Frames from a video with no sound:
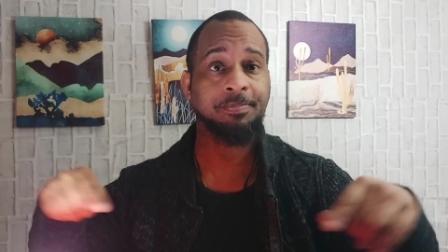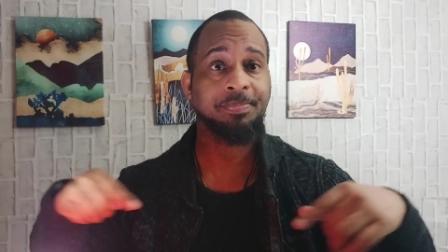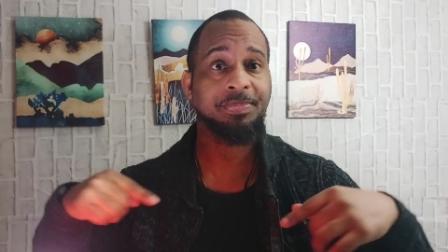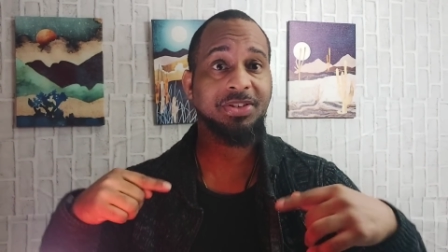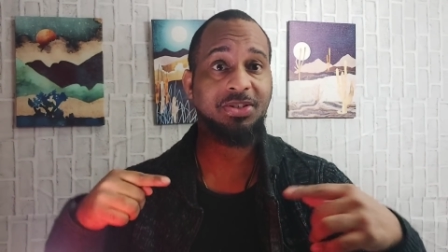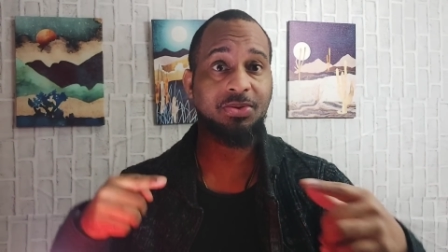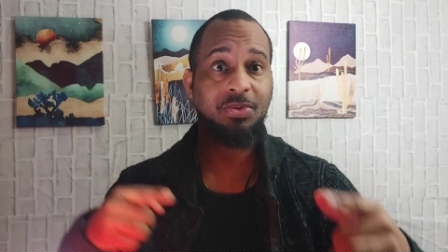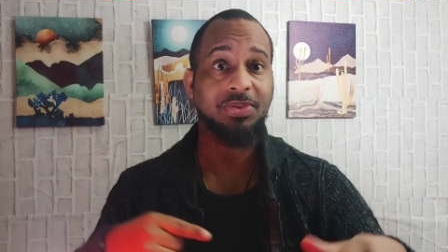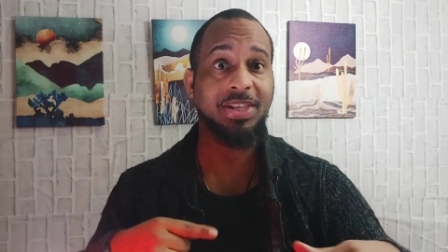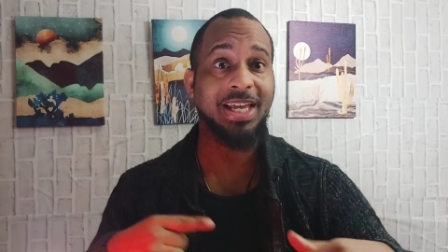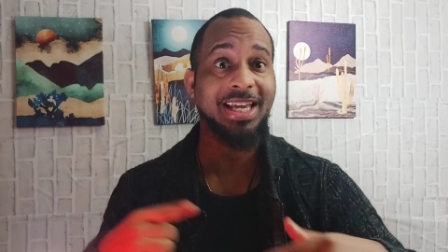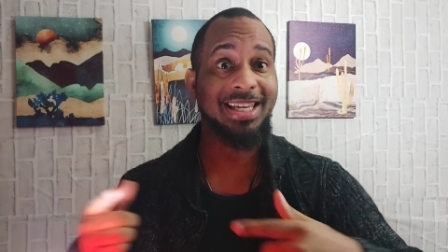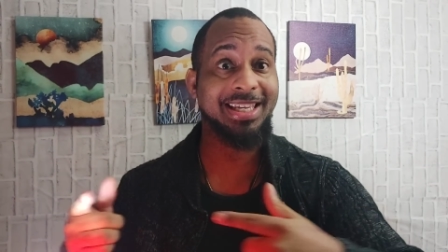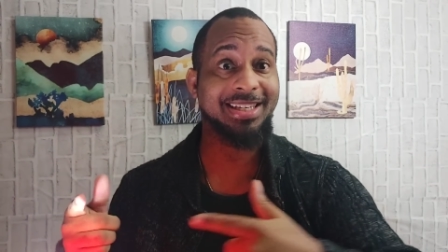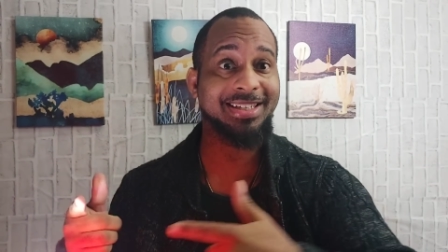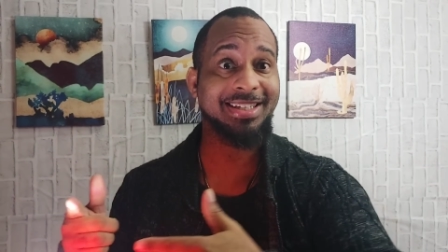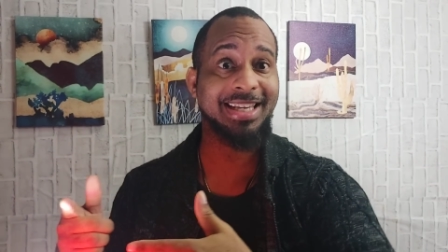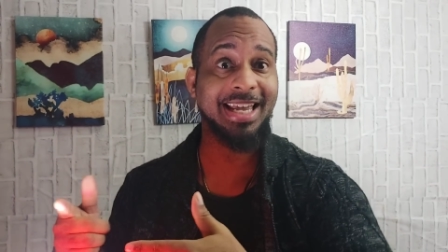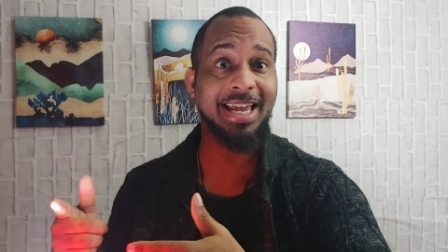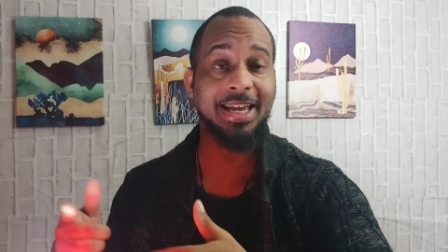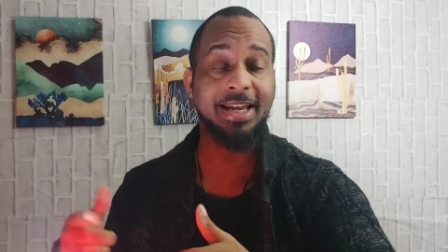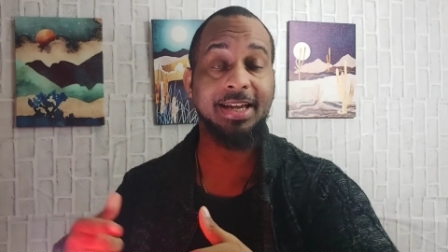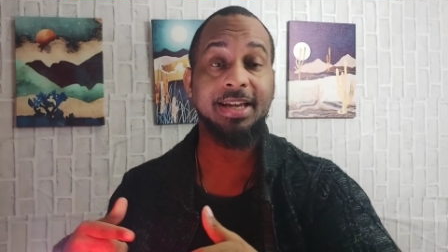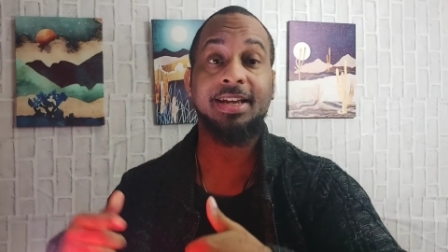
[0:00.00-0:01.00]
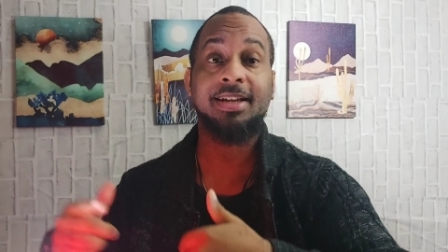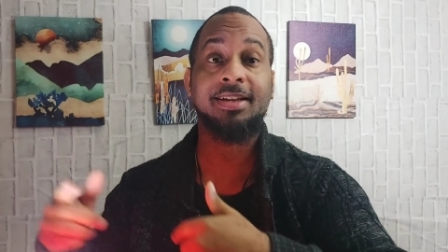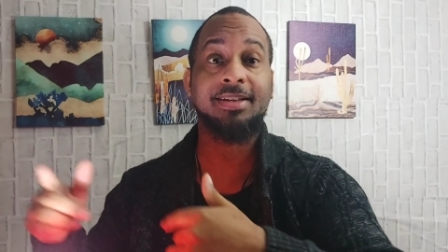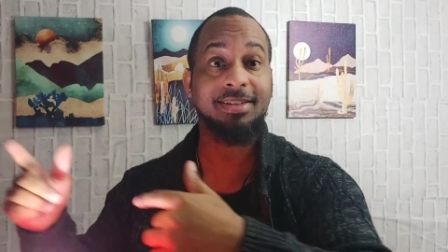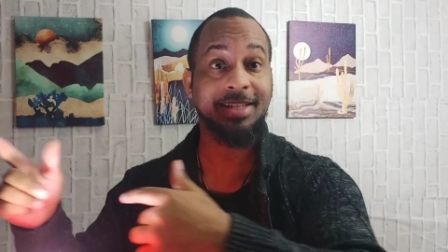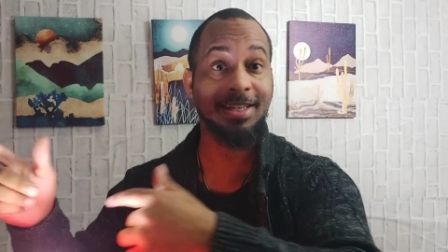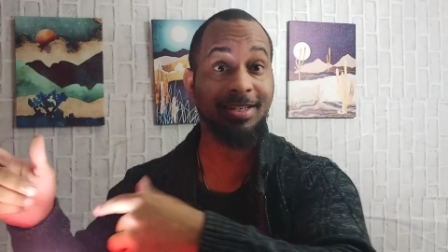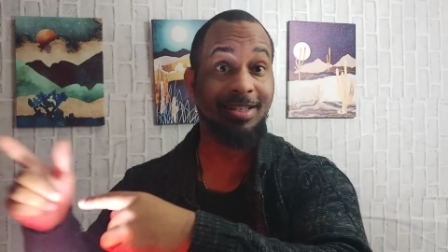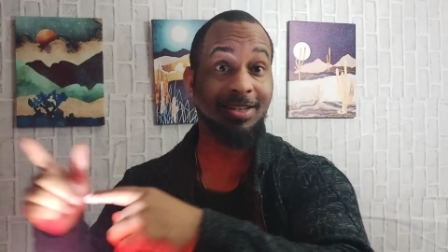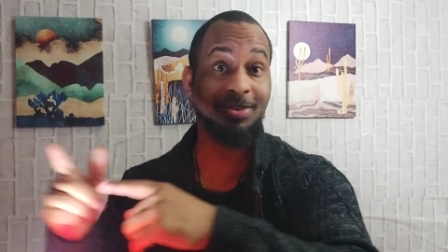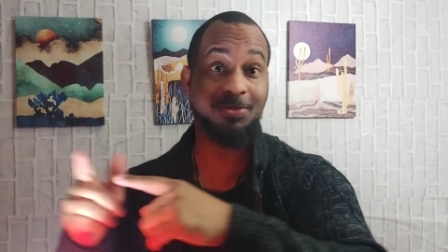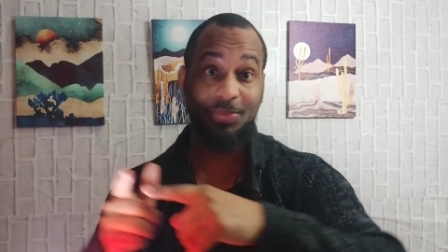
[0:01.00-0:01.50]
so they can say,
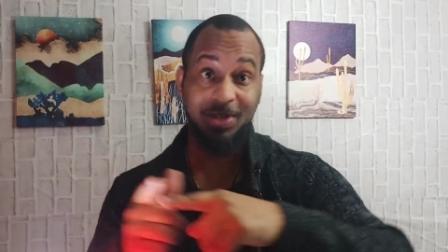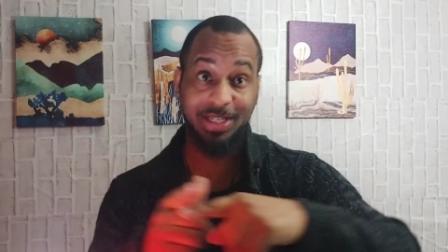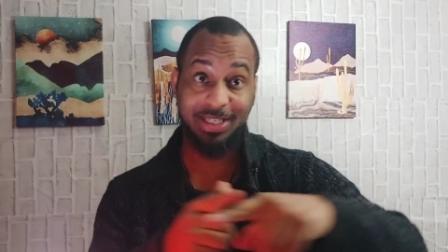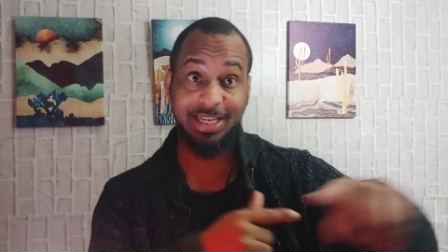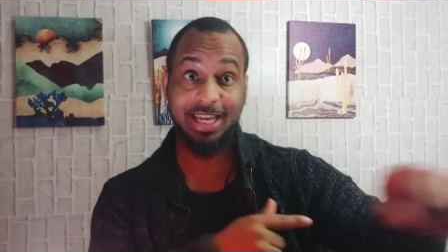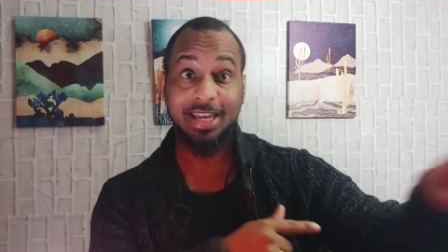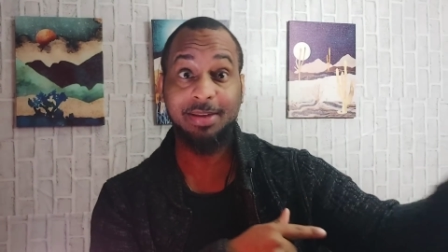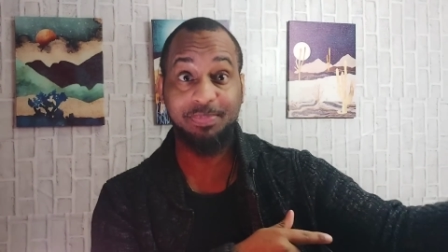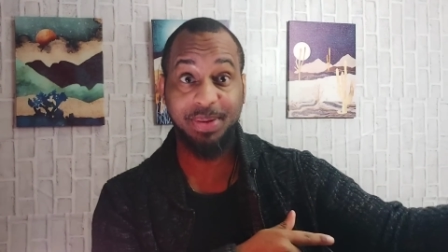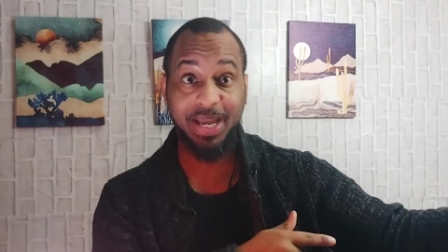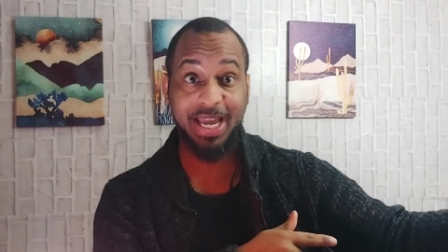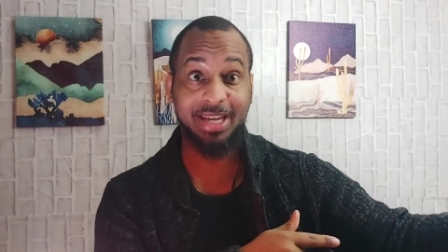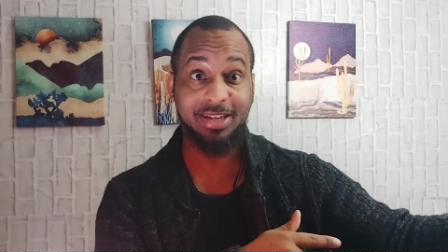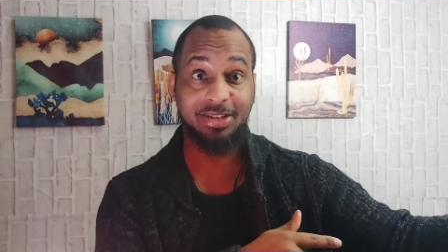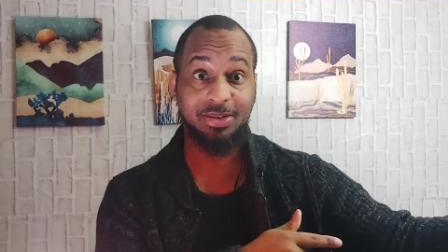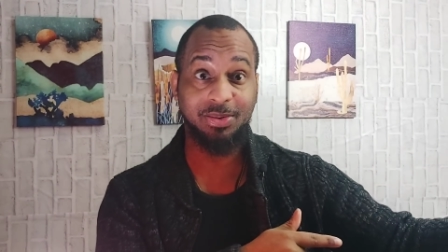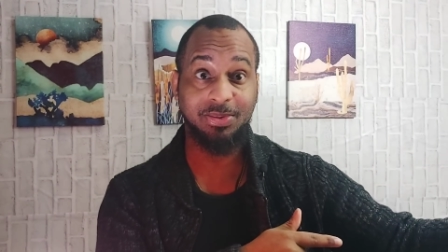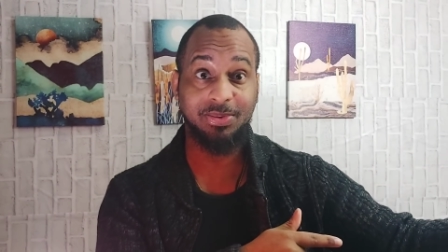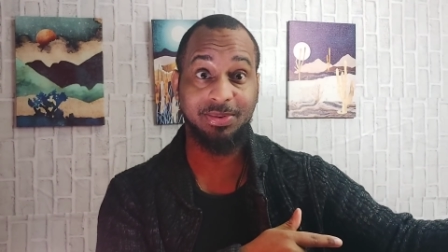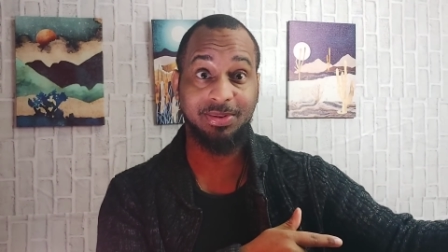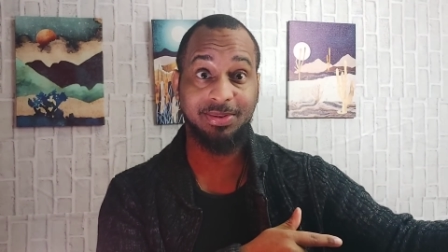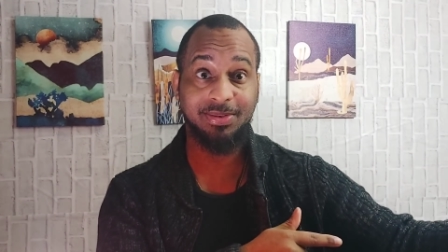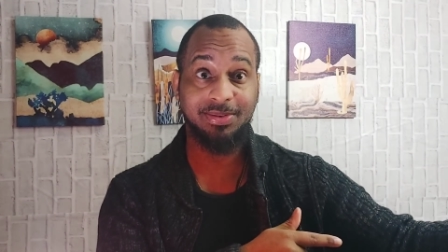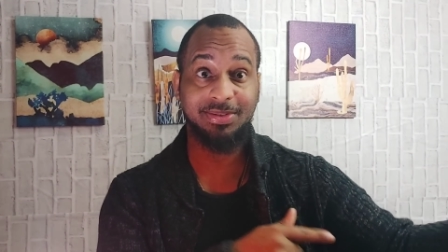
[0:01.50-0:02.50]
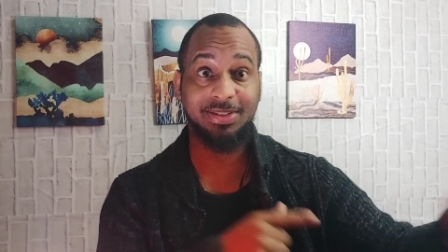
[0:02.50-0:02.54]
listen, we did pay you.